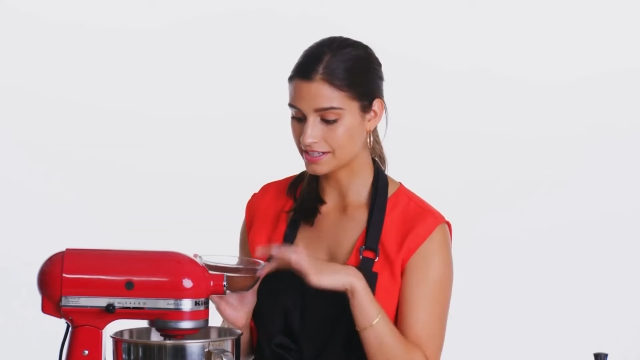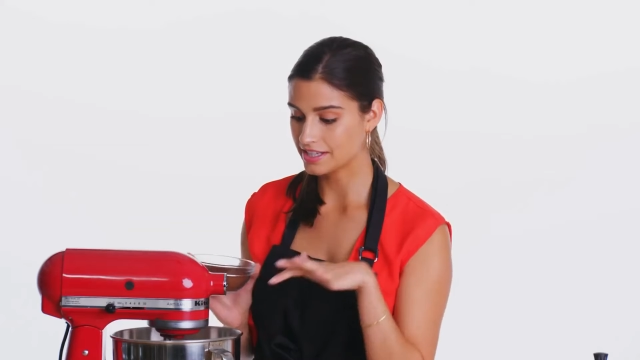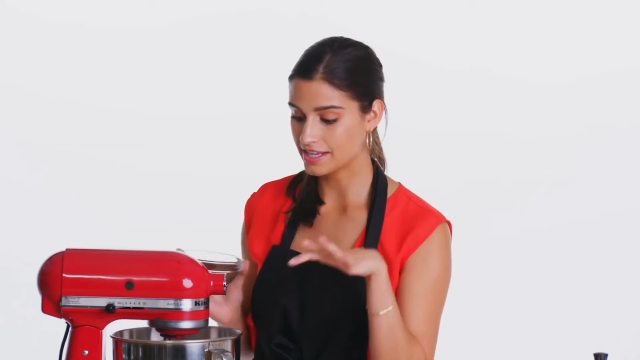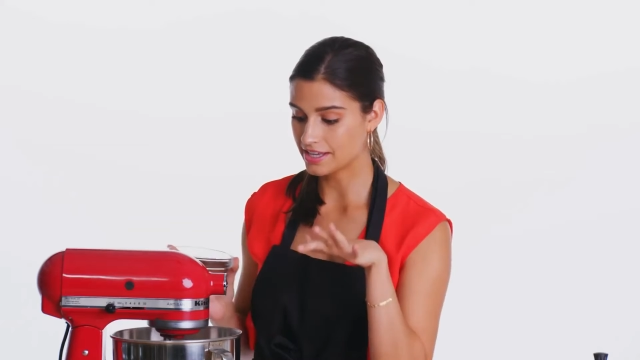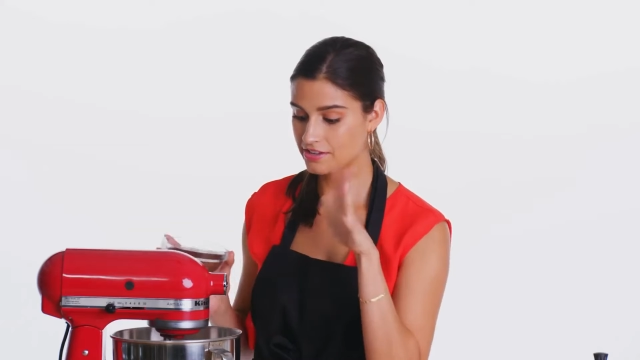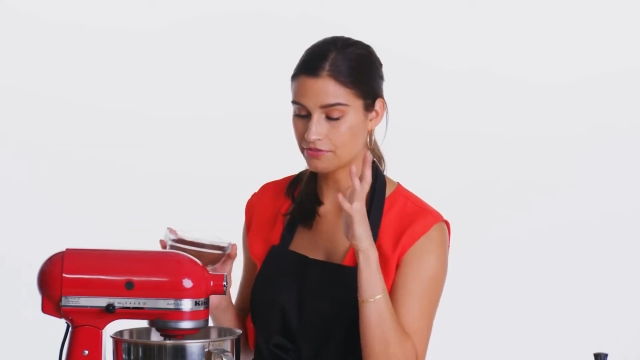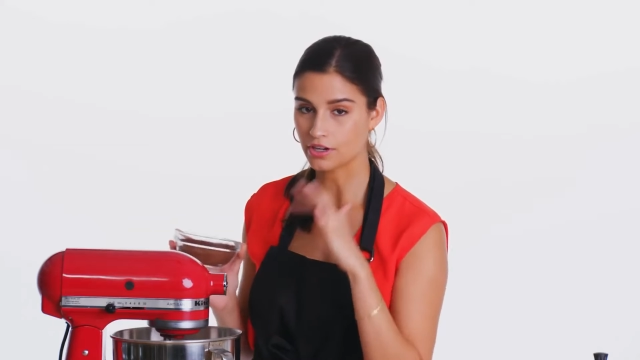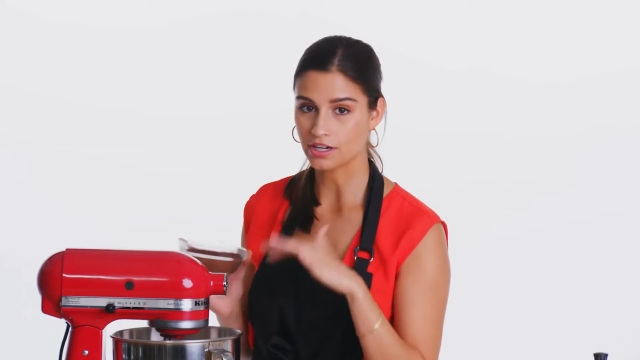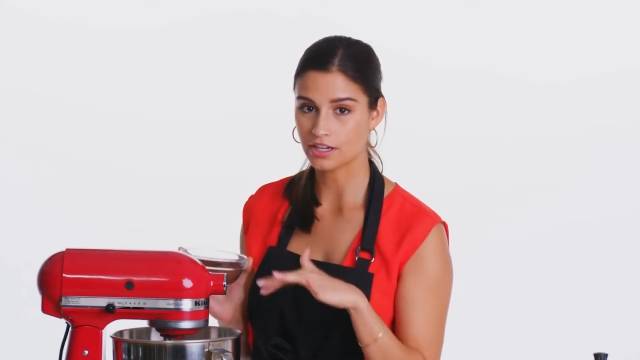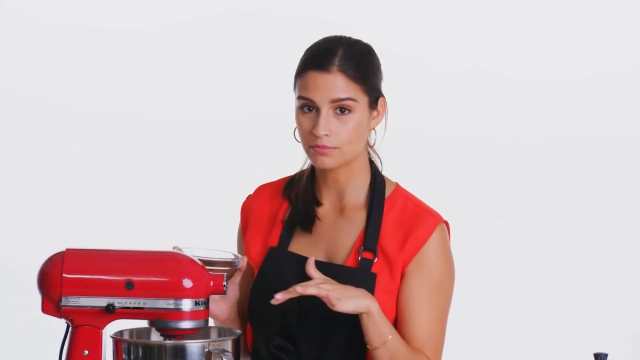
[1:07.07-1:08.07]
going to give
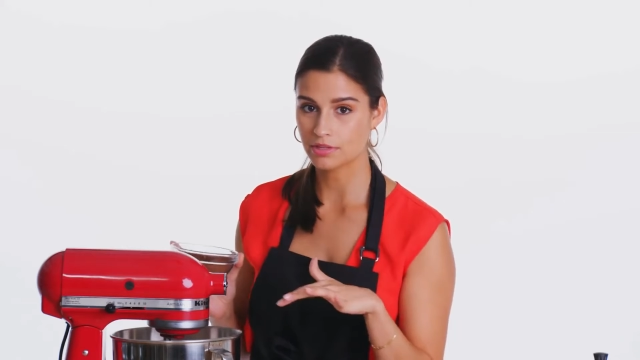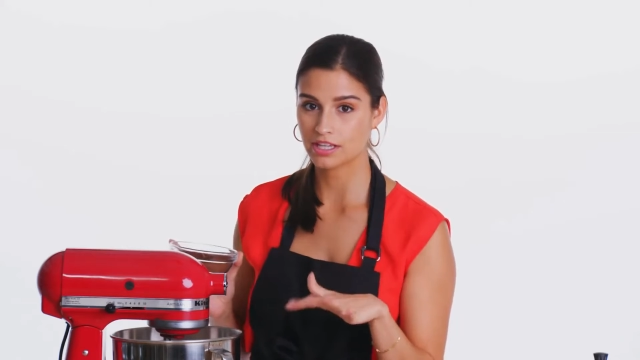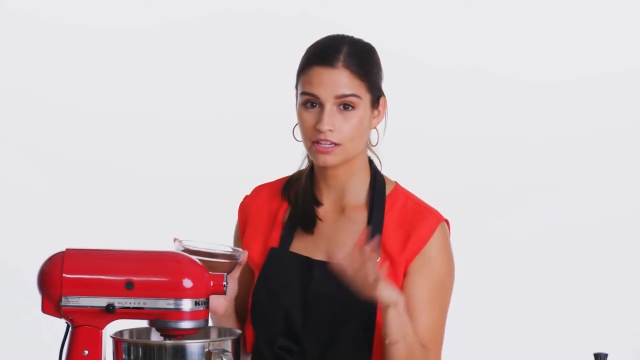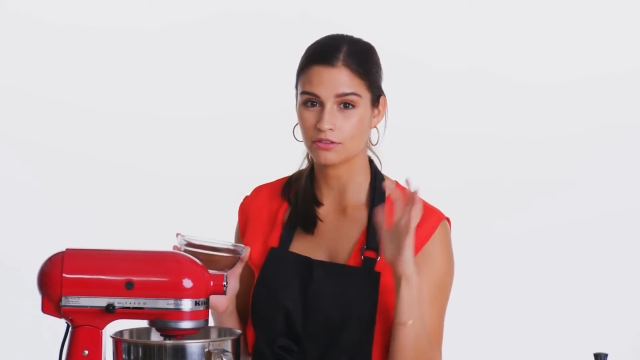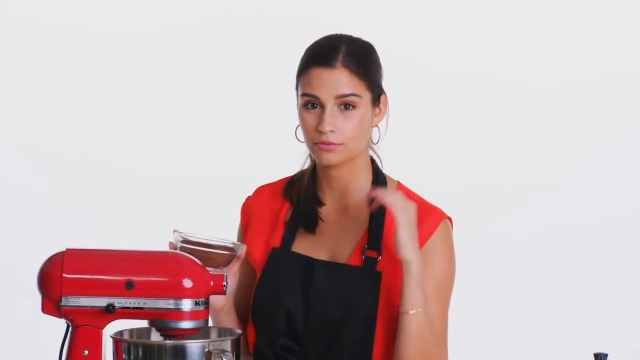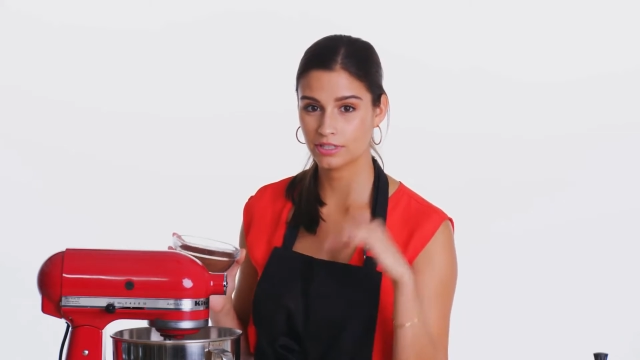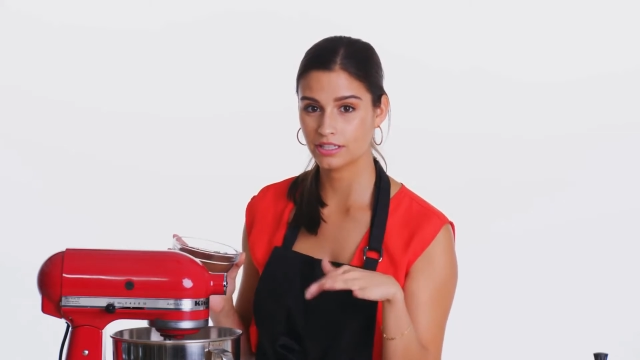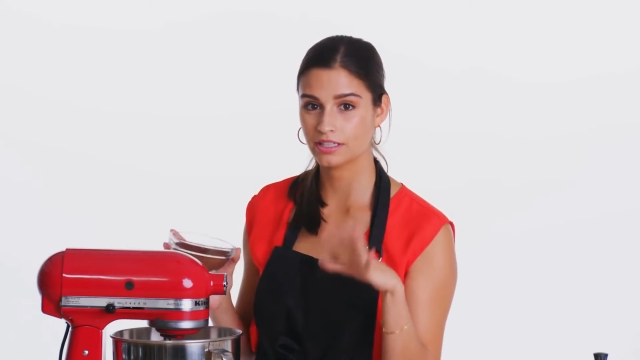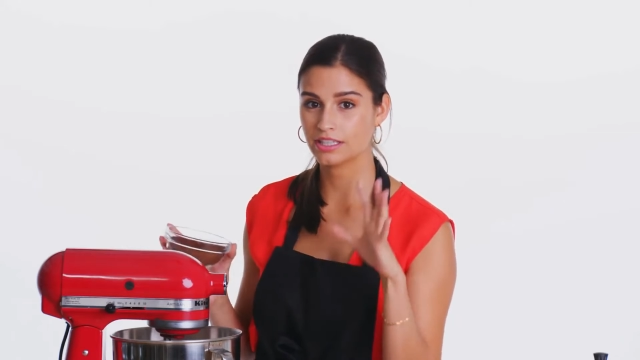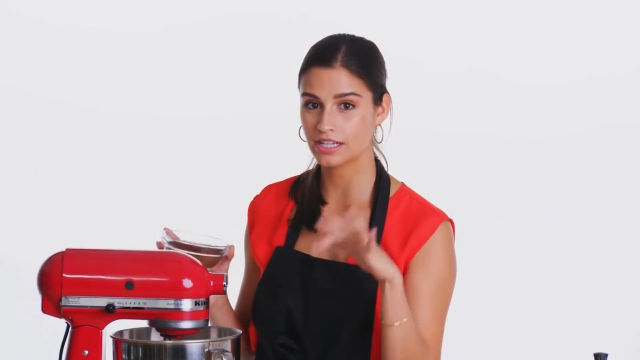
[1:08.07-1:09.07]
our cupcake a really